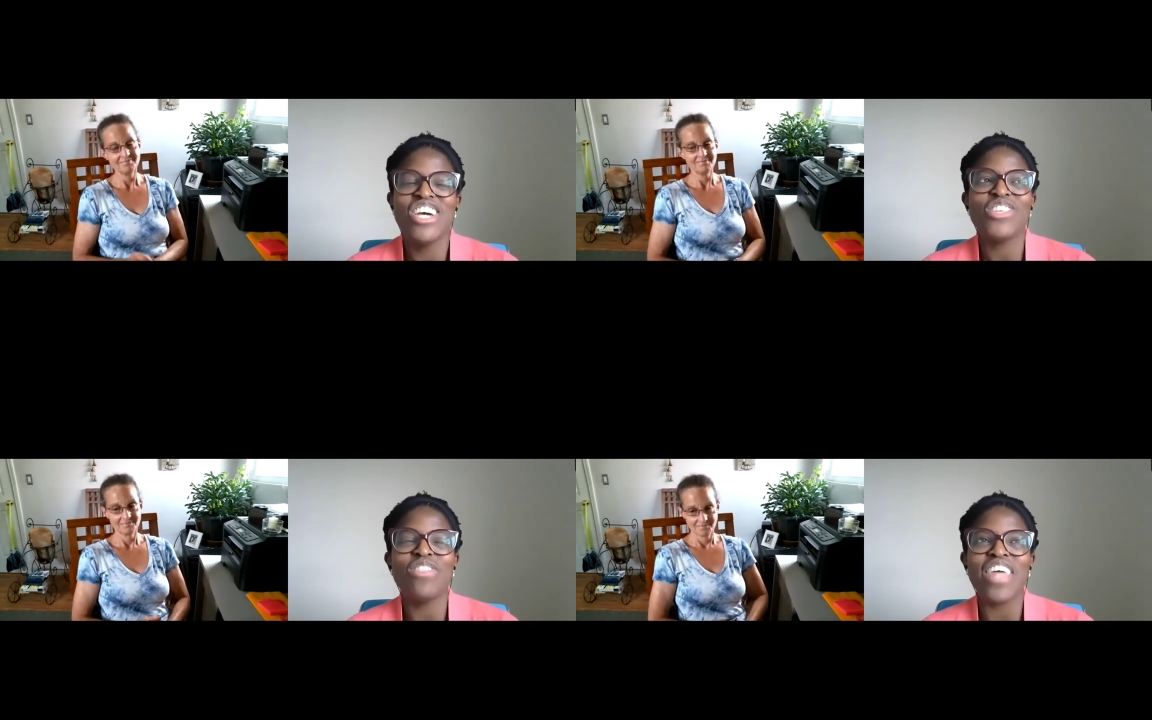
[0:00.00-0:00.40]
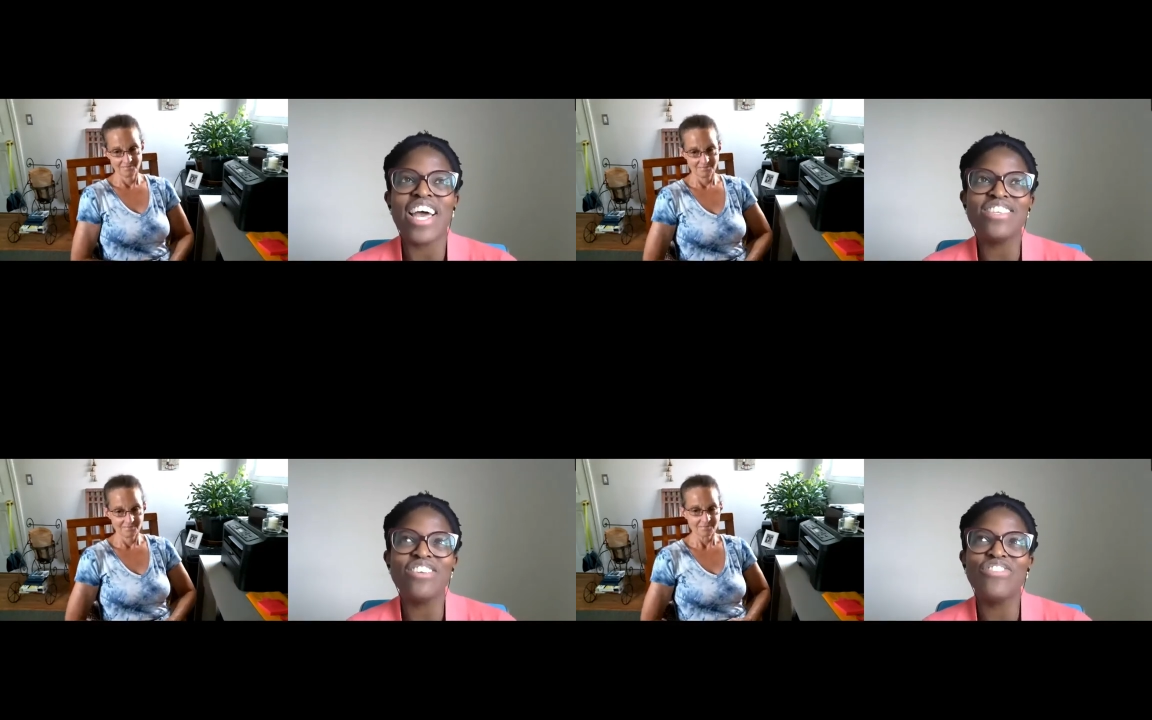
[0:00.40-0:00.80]
Speaker 1: So
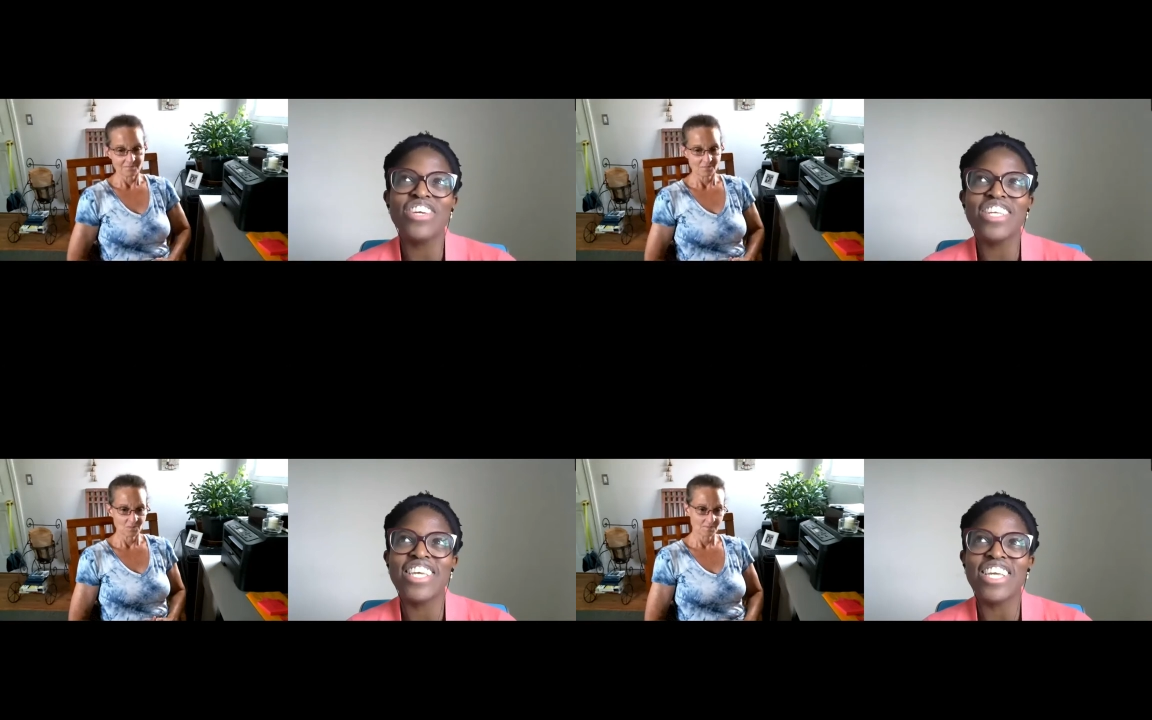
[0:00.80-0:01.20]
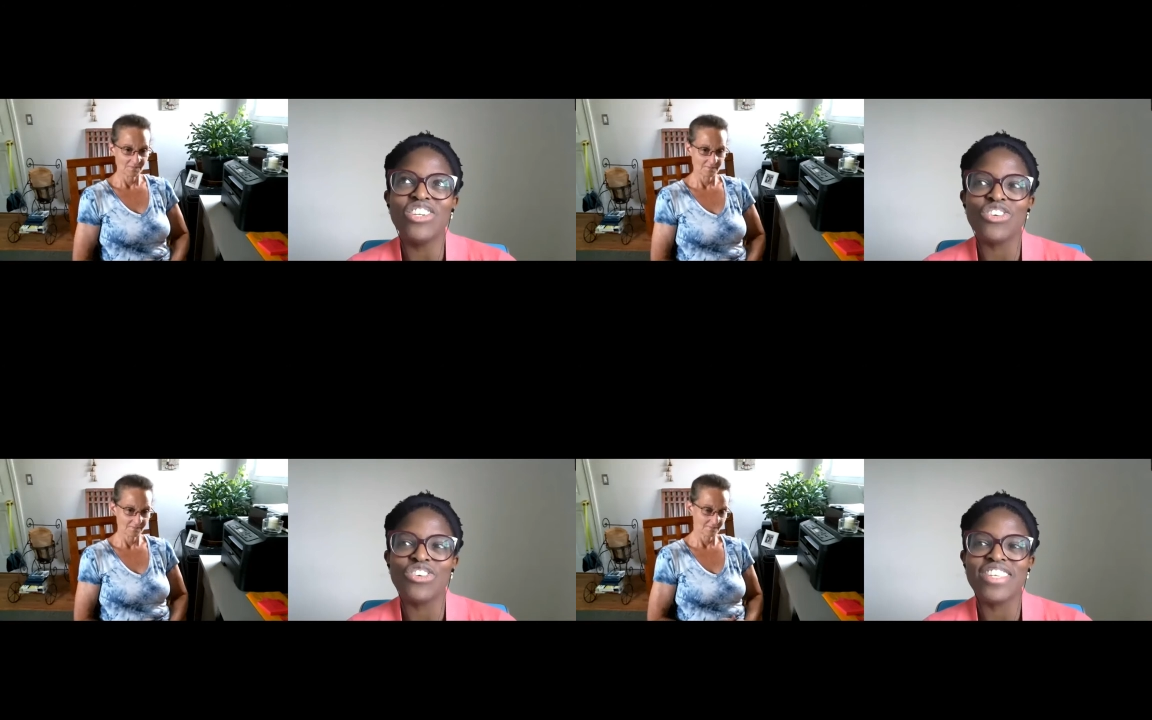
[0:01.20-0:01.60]
that's a really
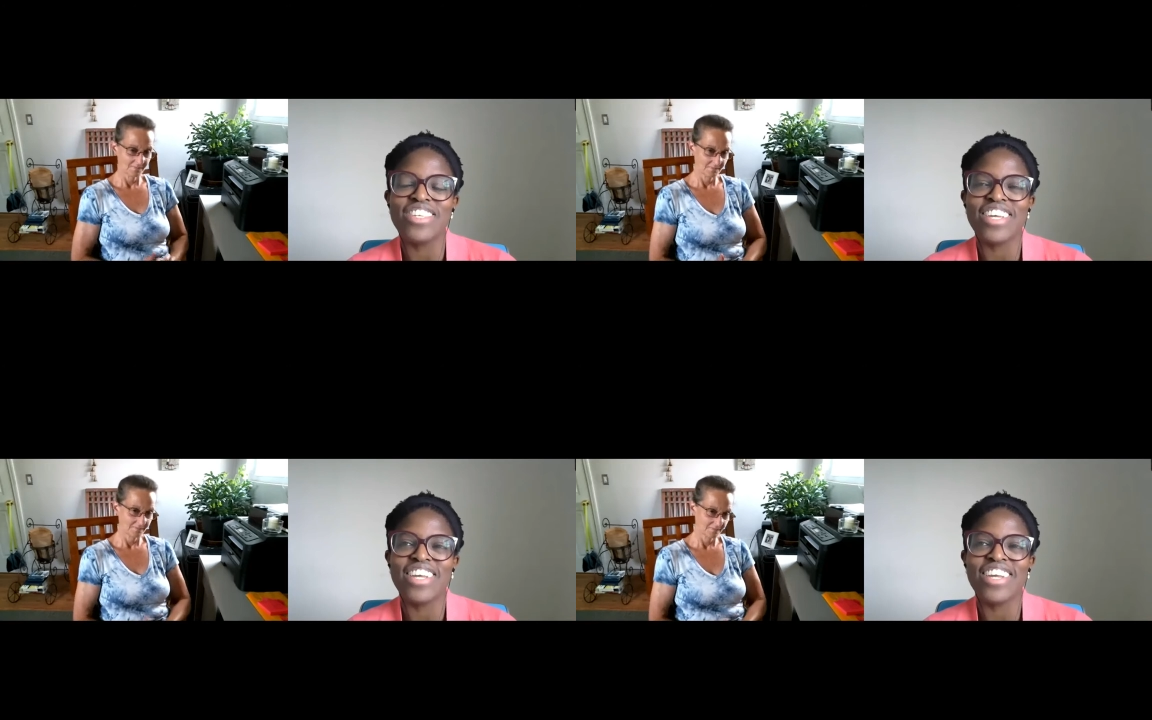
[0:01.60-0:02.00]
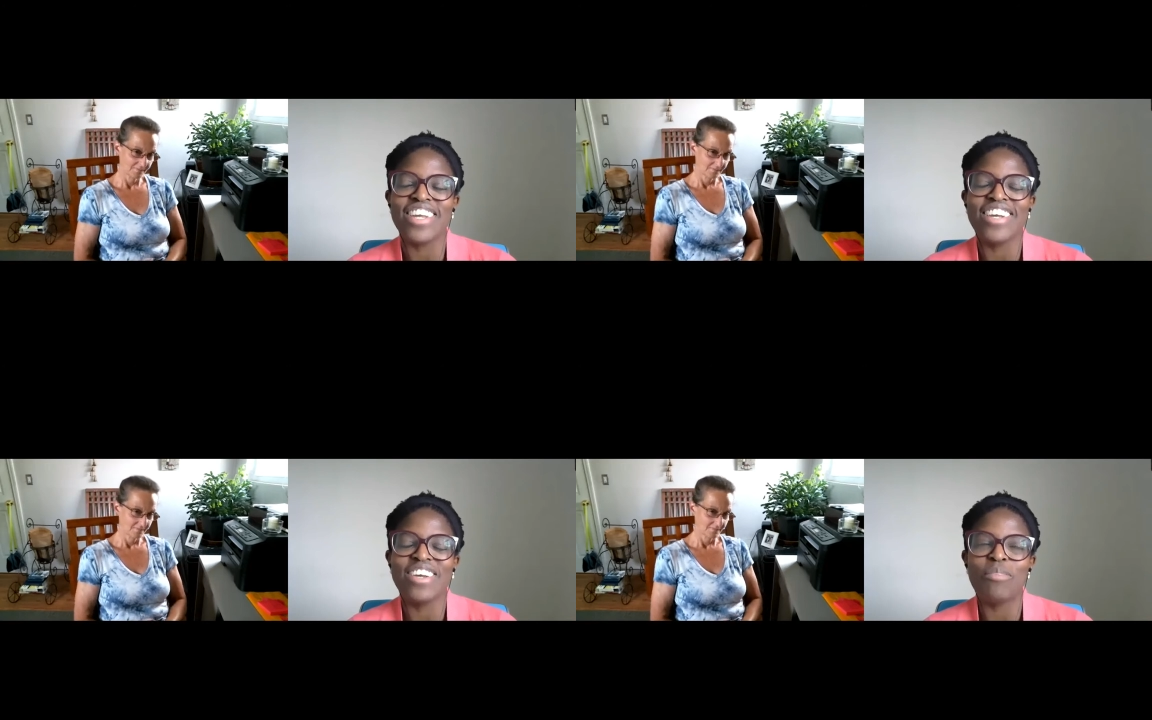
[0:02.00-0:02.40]

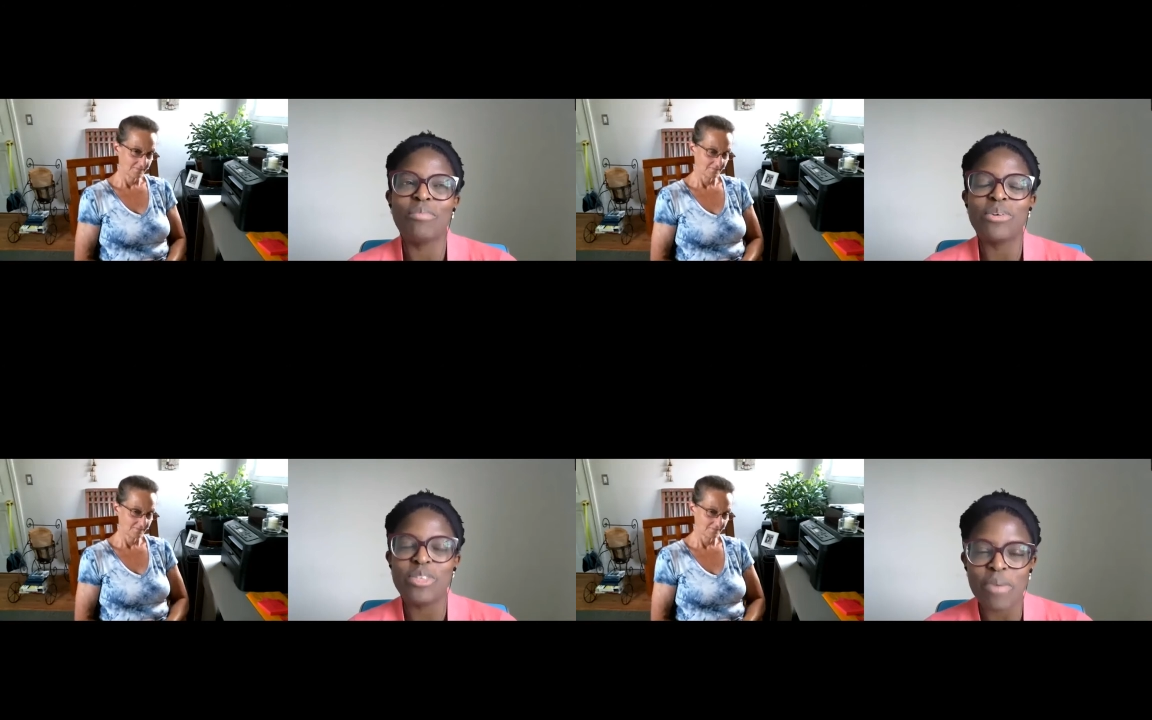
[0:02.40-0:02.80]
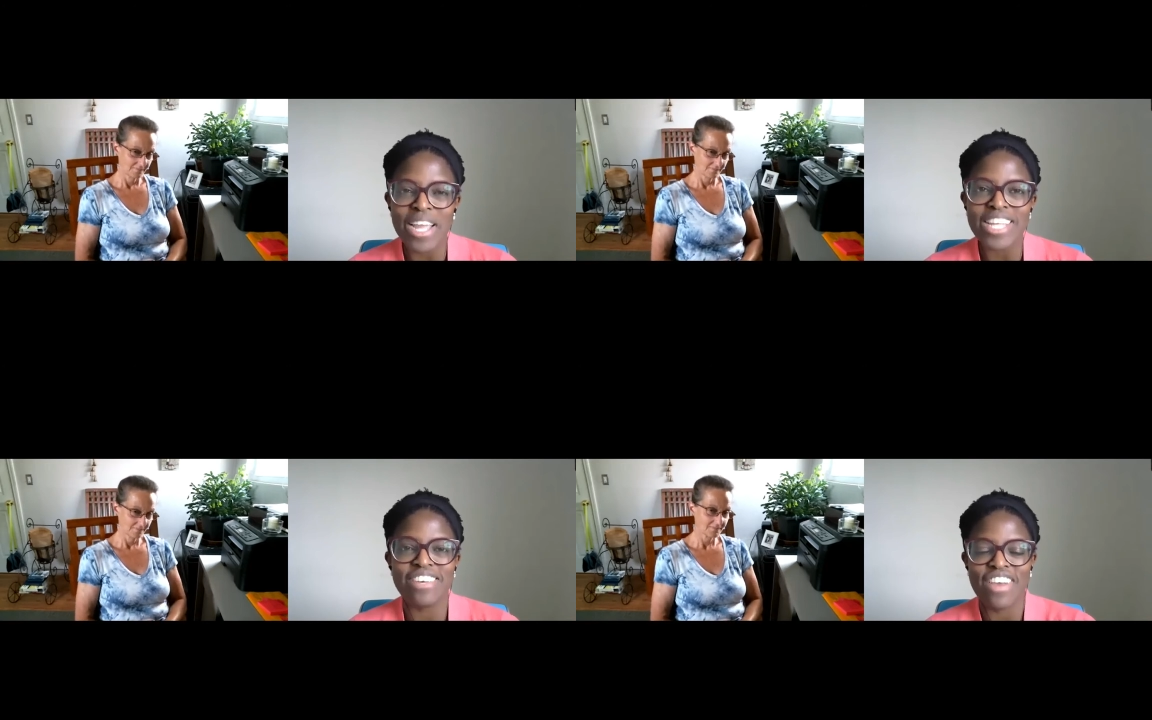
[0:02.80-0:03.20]
interesting perspective.